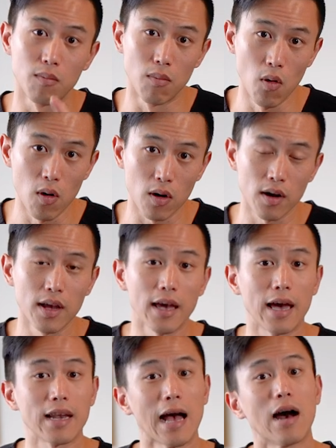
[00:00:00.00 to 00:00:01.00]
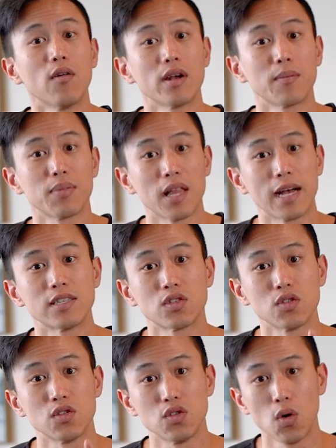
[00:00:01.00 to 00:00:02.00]
more and how it
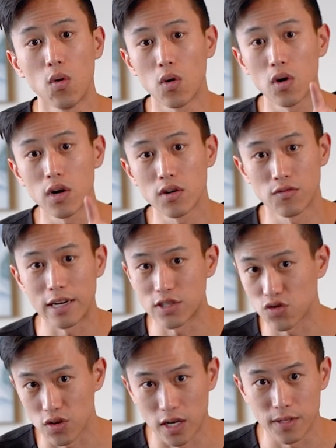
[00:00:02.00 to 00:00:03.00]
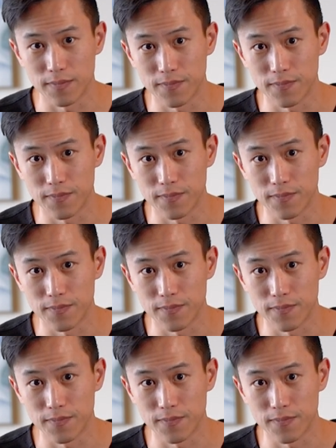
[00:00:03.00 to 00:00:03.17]
applies to your restaurant.